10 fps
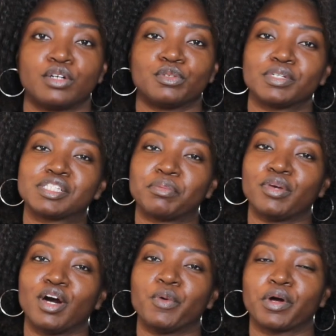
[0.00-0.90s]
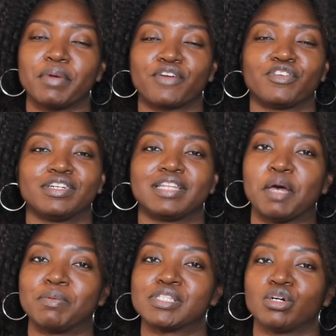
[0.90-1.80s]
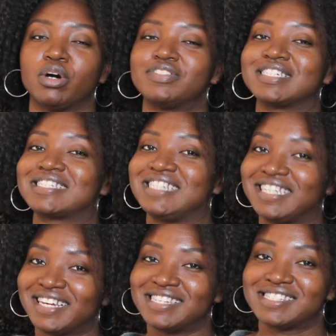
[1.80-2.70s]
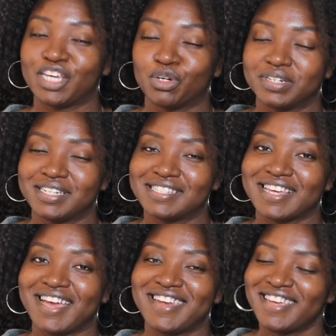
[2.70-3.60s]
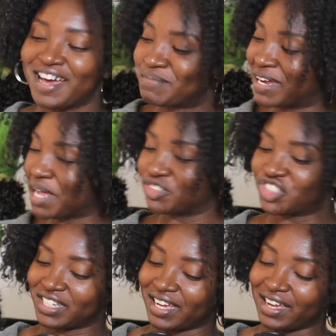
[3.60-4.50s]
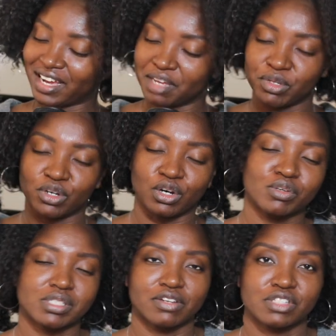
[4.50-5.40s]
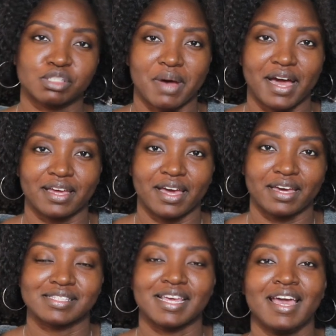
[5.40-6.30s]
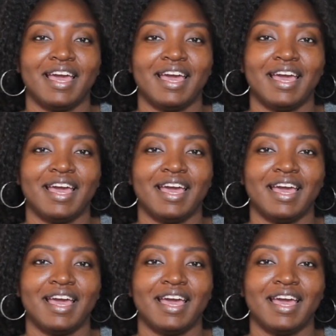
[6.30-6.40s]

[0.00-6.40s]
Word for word: What's up, y'all? Welcome back for another episode of Succeeding in Singleness. And yeah, my name is Janae. I am your host of this podcast.